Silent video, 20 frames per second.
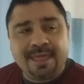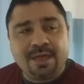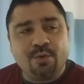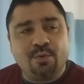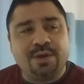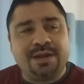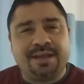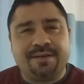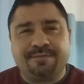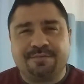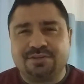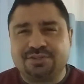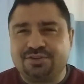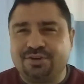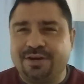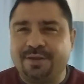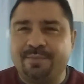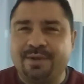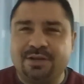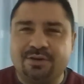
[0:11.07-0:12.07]
When I first
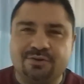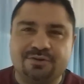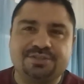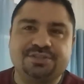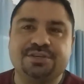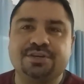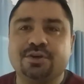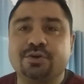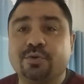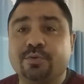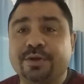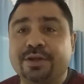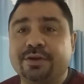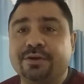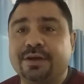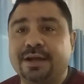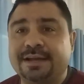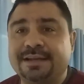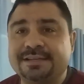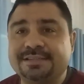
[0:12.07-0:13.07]
started my nursing
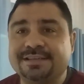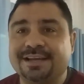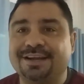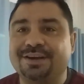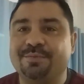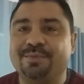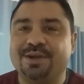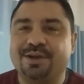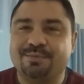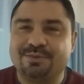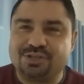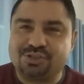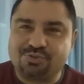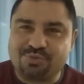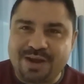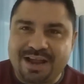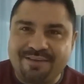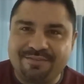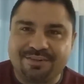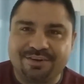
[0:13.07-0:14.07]
career, I decided to become a
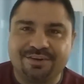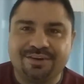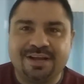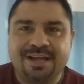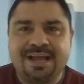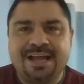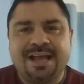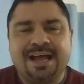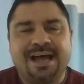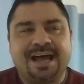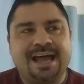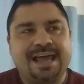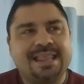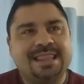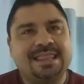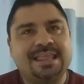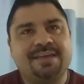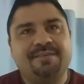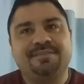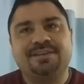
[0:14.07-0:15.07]
traveler. I
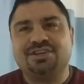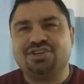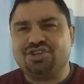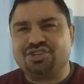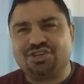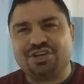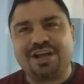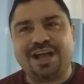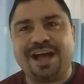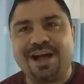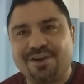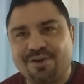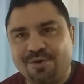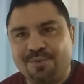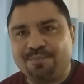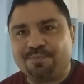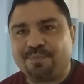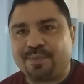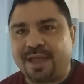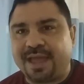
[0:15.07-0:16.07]
lived in
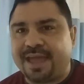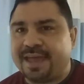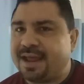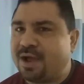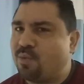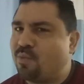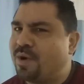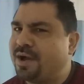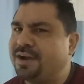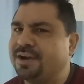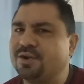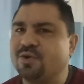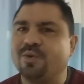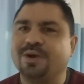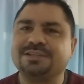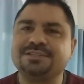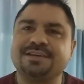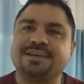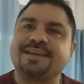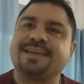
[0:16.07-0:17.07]
Chicago and I wanted to go
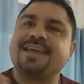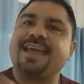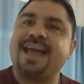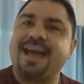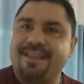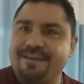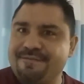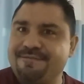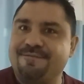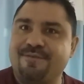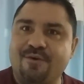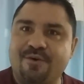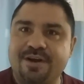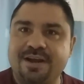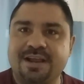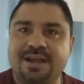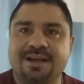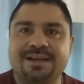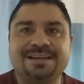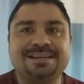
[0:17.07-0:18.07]
out to
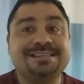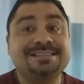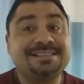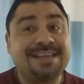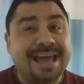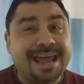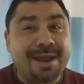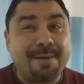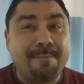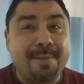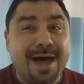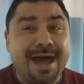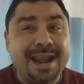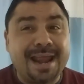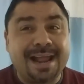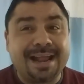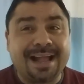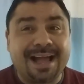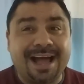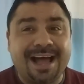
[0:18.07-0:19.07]
California, Santa
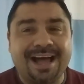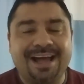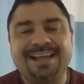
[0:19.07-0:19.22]
Monica.